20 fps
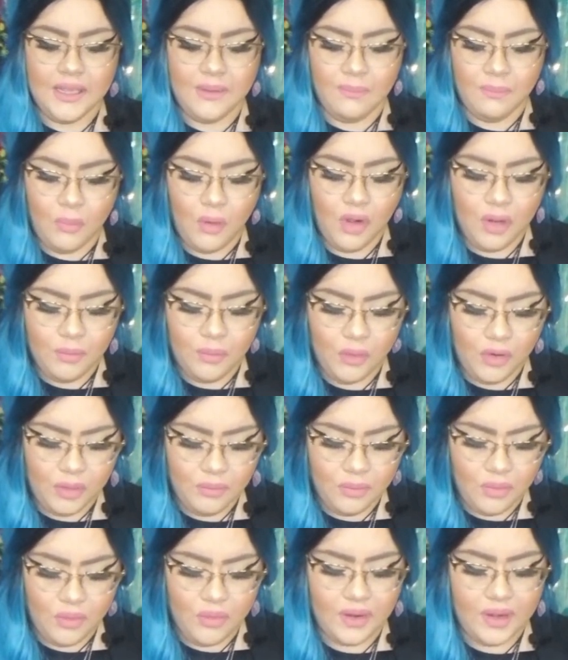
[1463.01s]

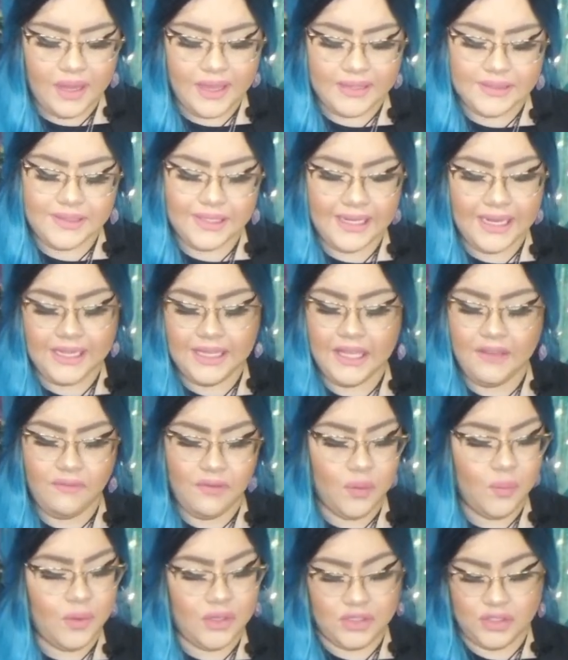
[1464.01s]
more is gonna give
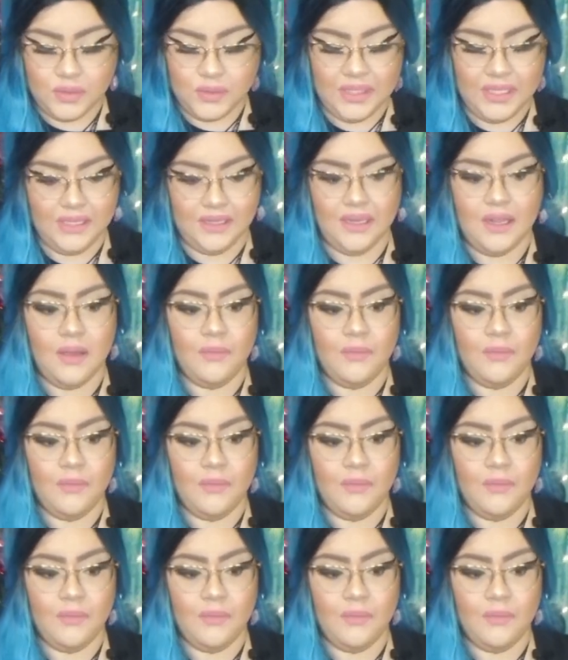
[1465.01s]
you what you need.